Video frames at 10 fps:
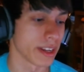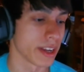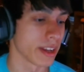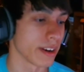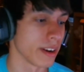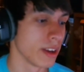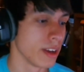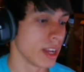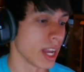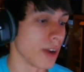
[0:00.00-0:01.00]
And
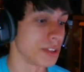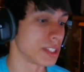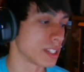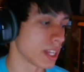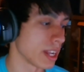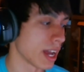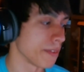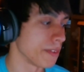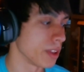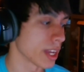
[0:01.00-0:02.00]
ever since then
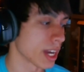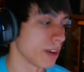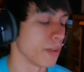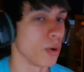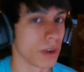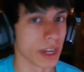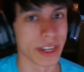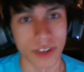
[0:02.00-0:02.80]
I feel like I've owed A